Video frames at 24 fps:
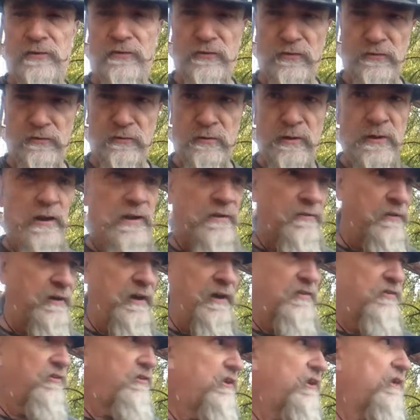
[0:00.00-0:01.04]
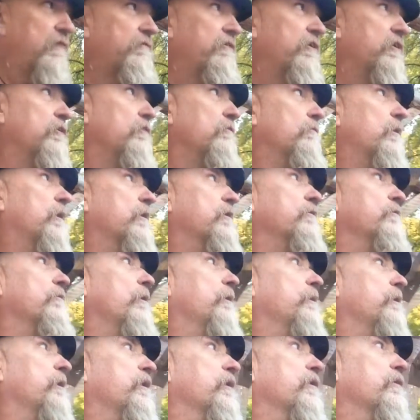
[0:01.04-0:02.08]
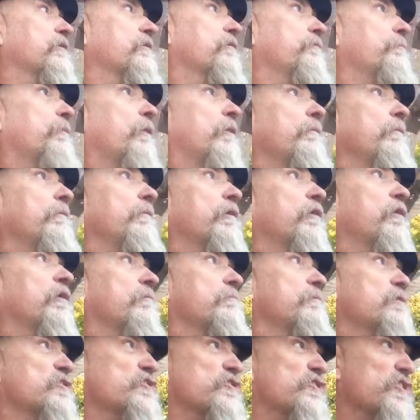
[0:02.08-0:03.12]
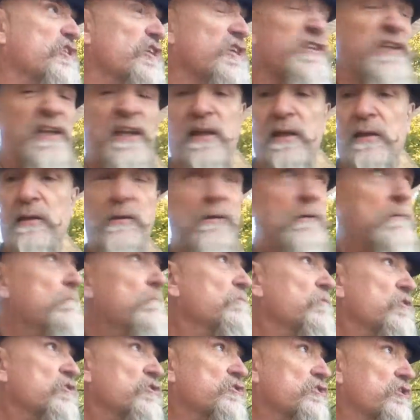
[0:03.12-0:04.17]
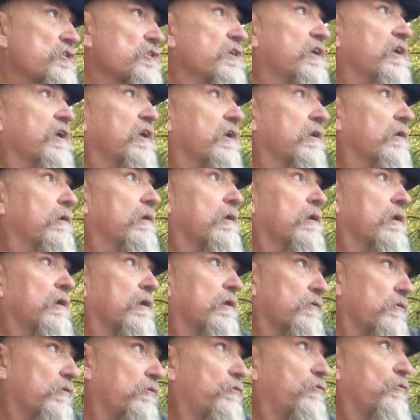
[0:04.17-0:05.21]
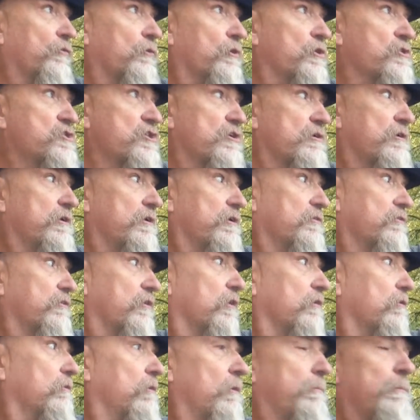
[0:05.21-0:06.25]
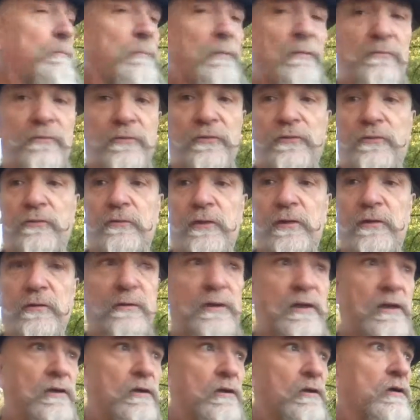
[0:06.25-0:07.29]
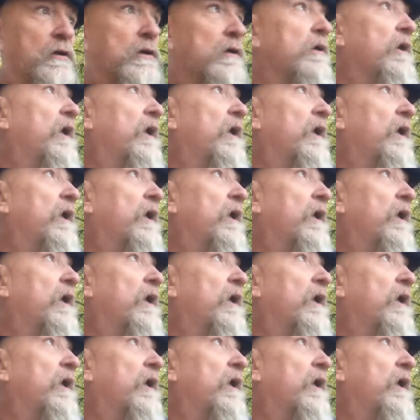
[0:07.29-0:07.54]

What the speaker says: So the next set of video I do out here is probably going to be sheathing in the storage area that's going to go up above the studio here,